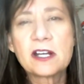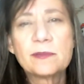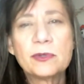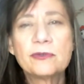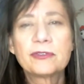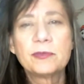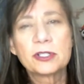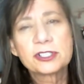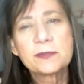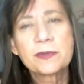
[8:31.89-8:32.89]
how to move from
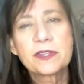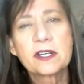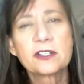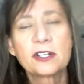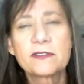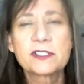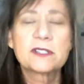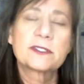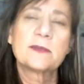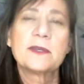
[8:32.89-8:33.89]
your sympathetic nervous
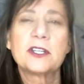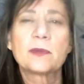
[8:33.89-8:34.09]
system into